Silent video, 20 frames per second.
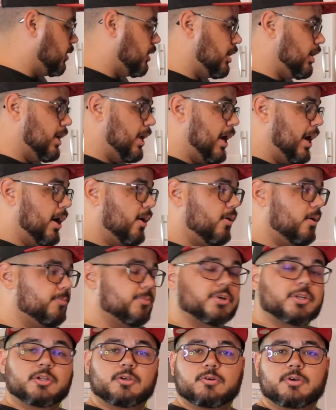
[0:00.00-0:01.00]
and now
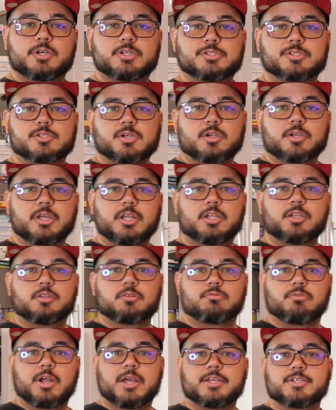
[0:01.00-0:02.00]
I'm gonna go ahead and start getting the
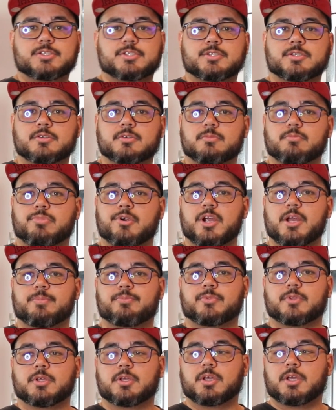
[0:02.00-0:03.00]
rice
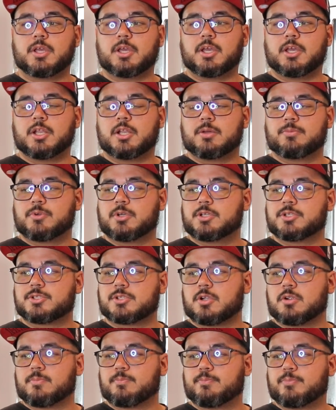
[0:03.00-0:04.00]
prepped, and I'm gonna
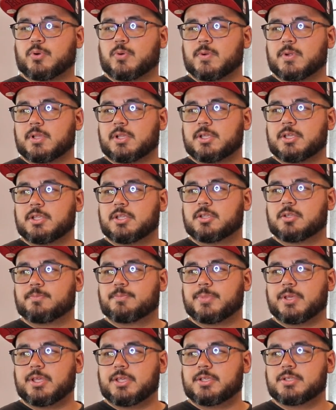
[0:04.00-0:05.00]
start boiling the
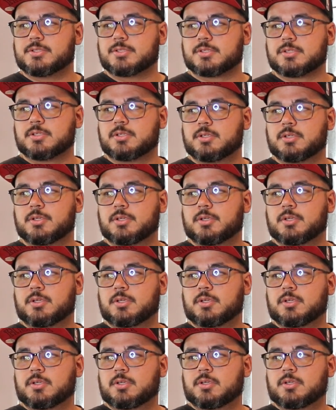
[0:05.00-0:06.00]
beans
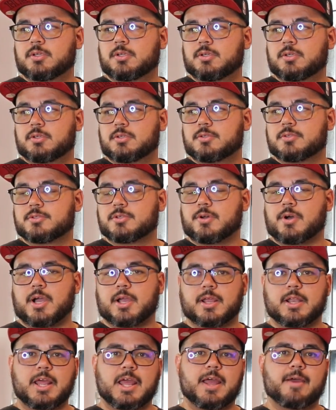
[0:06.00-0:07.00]
so I
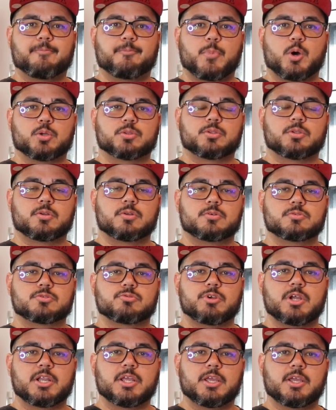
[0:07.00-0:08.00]
can have both of those
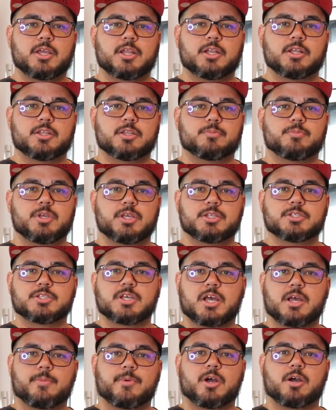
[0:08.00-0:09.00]
ready. And in the
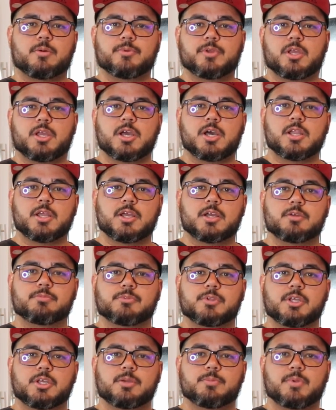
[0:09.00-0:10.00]
meantime, I'll be cutting
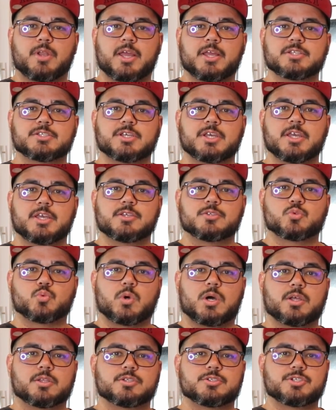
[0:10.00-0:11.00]
up the plantains
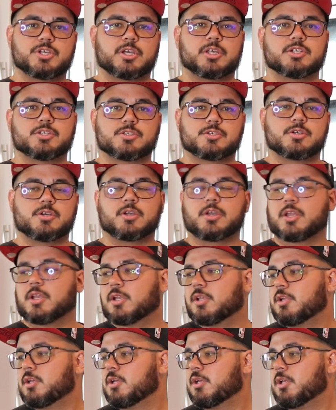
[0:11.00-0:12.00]
while the chicken is cooking
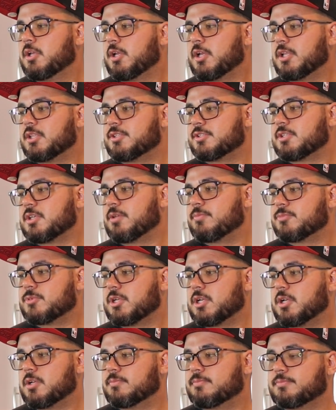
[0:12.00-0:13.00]
at the same
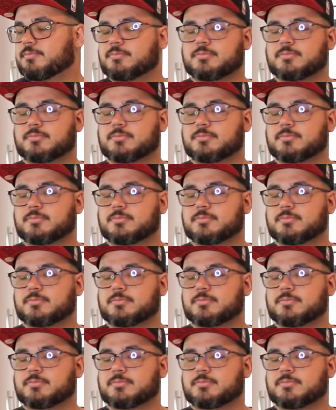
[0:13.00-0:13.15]
time.